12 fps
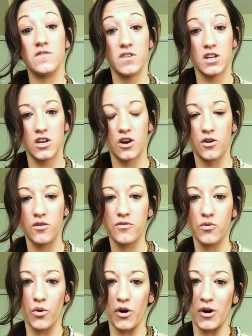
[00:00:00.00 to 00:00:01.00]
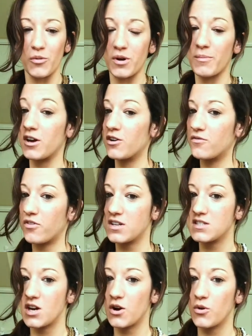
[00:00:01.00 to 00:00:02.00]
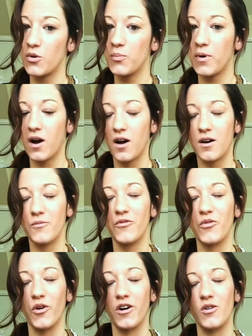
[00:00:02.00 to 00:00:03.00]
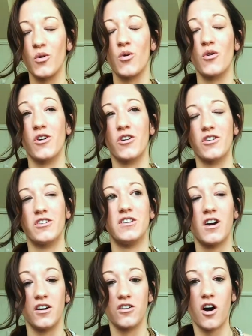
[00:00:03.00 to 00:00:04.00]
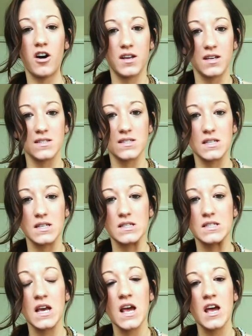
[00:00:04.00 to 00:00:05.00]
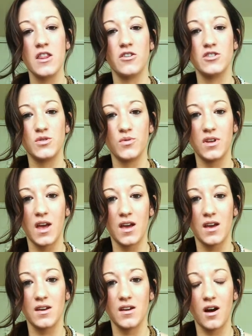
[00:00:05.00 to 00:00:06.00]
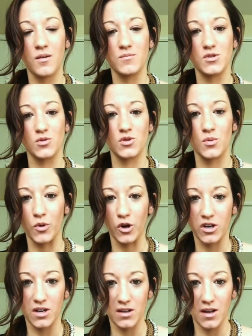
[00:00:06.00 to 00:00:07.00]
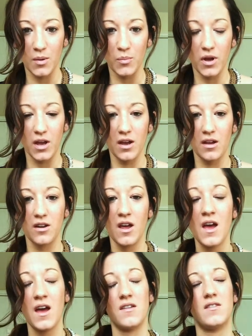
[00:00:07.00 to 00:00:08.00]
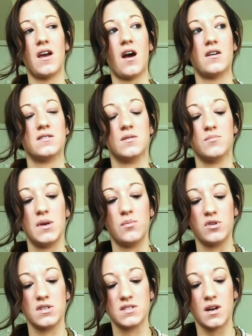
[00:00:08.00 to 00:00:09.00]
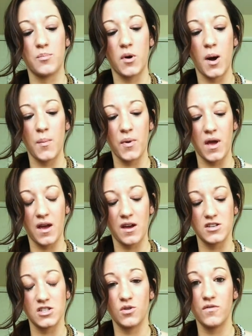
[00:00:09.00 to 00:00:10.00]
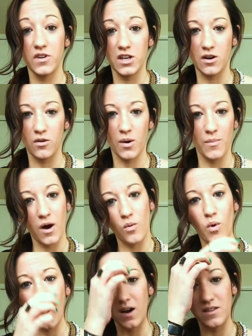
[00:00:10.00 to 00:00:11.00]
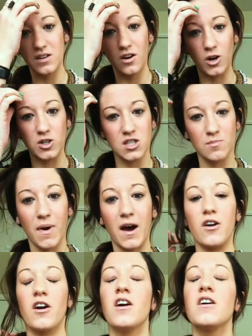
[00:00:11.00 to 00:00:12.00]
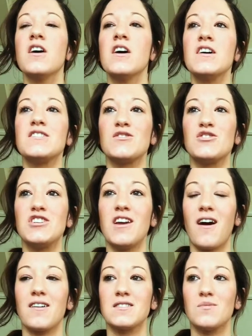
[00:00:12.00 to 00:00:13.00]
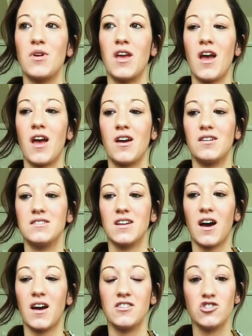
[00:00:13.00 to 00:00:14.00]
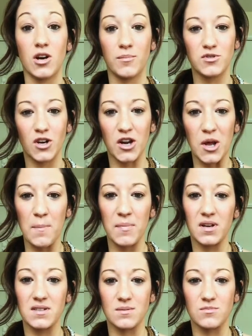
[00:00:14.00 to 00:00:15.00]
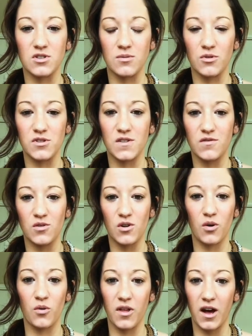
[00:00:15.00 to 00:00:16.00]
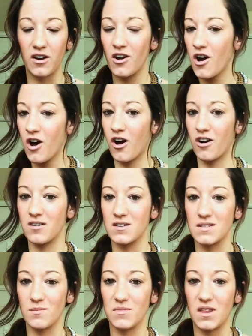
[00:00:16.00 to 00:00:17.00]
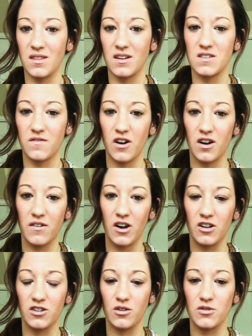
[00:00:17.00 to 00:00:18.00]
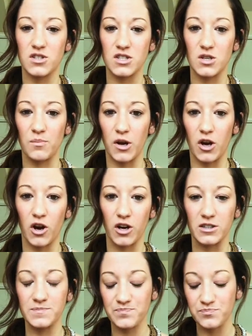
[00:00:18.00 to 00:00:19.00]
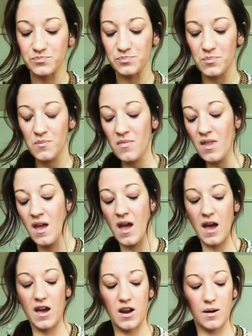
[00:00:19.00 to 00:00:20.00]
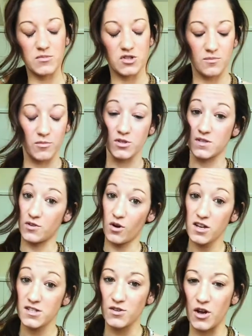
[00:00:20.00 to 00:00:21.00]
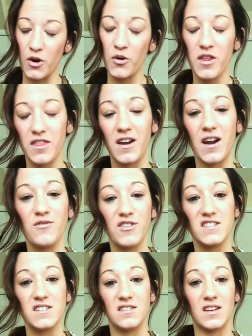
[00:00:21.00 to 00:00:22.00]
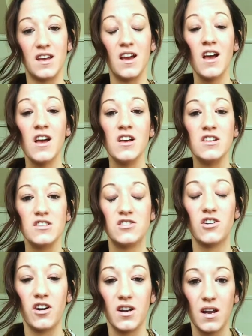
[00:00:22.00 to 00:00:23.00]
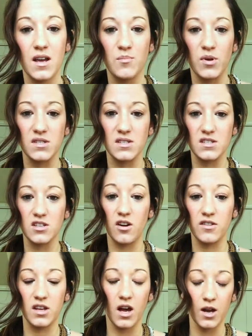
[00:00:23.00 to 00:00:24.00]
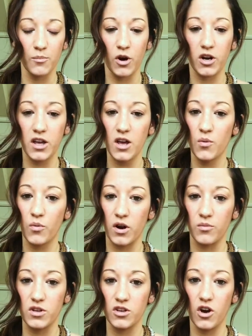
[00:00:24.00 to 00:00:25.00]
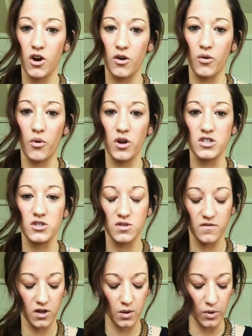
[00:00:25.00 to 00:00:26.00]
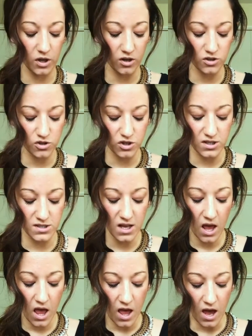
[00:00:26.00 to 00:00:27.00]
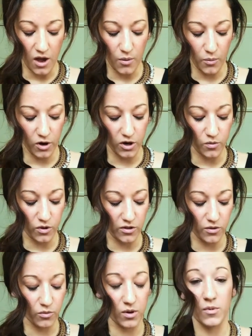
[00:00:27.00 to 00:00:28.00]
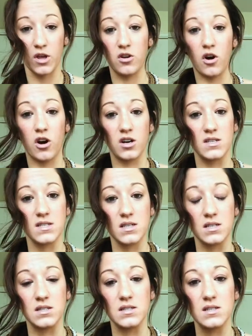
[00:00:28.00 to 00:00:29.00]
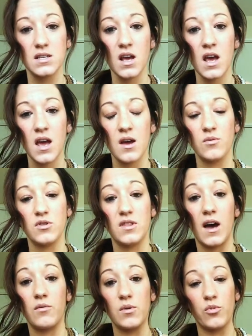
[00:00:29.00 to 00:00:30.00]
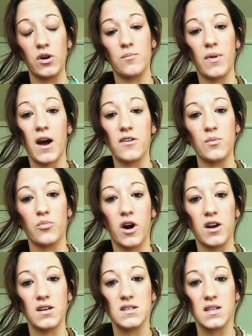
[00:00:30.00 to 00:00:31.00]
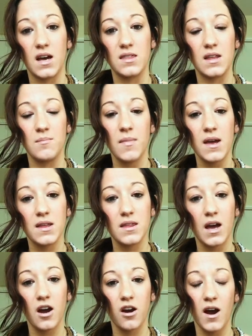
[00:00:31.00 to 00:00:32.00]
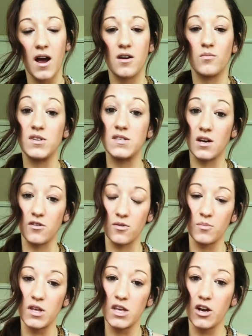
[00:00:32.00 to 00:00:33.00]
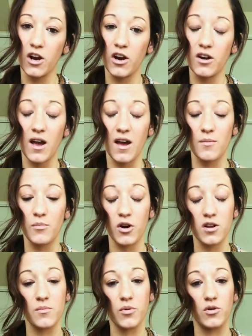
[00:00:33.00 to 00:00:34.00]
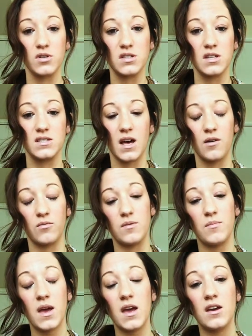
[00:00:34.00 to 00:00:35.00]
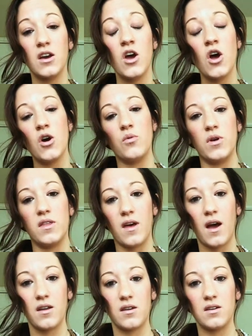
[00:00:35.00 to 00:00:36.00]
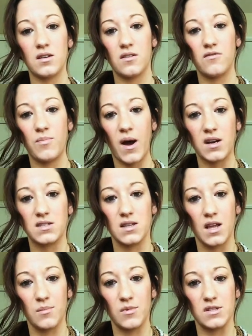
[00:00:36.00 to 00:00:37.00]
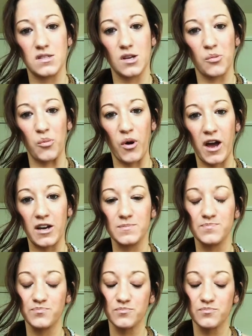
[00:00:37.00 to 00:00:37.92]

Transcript: video for one of my good friends, Hope, for her young audiences. They're doing a social marketing campaign and they asked some people to step up and do a video about why the arts matter. So she asked me and I jumped on it because I'm sure most of you know that art is something that's very, very close to my heart. And I'm sure most of you also know that I recently started a business called the Kind Market, where we go to developing countries and work with women artisans that we bring back the products that they make there and we sell them here, and part of the proceeds that we make we then give back to them in some way.